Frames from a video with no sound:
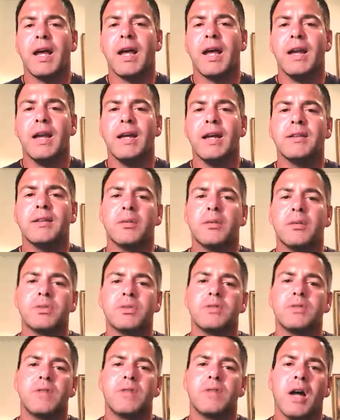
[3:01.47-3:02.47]
of headaches. I
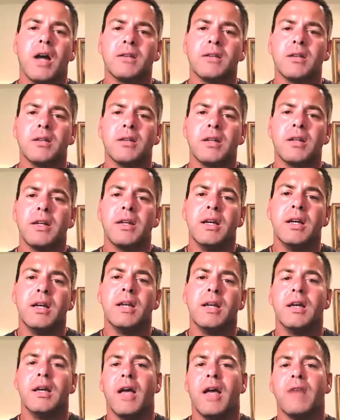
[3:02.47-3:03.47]
was constantly
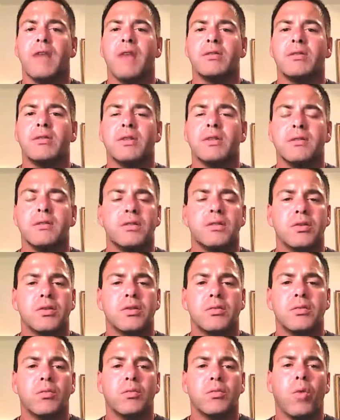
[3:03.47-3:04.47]
having
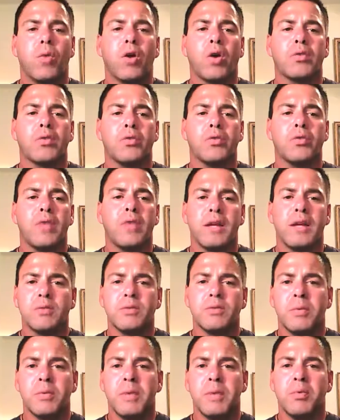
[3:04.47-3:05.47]
to work through
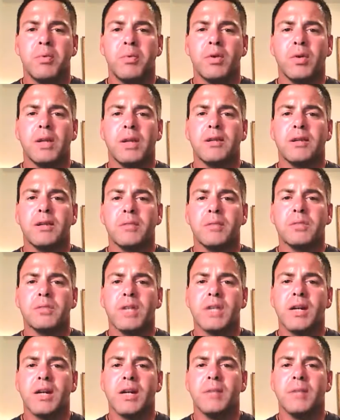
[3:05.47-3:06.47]
things with people and get them
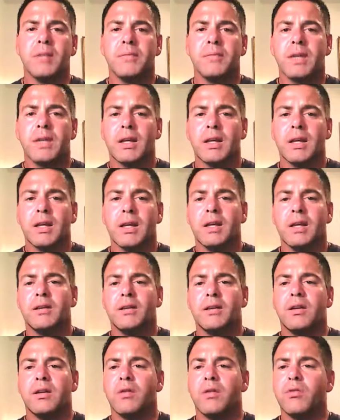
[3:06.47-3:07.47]
set up.
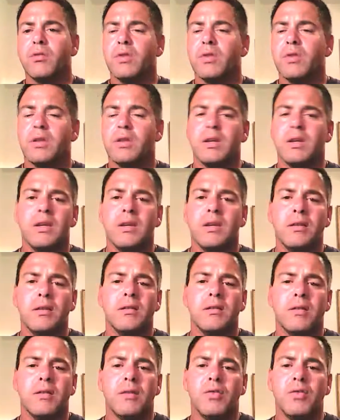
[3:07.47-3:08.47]

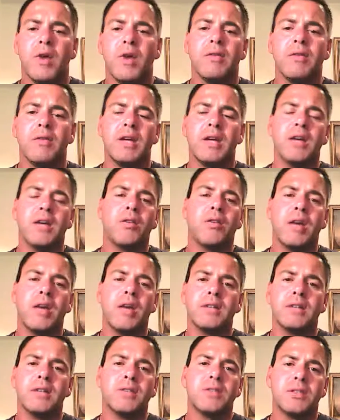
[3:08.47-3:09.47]
If you have an
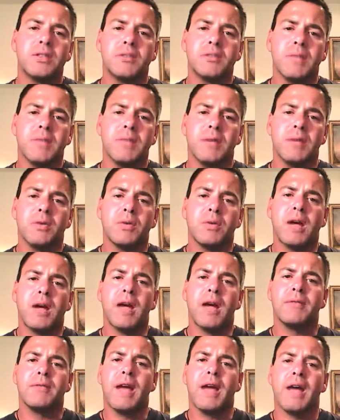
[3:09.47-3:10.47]
integrated system like what I
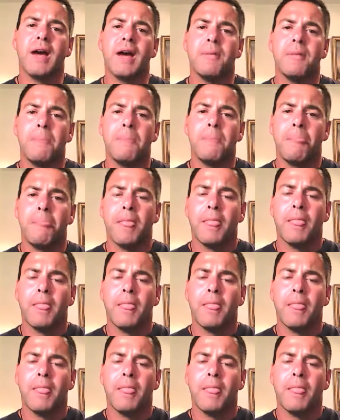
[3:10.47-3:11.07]
have now,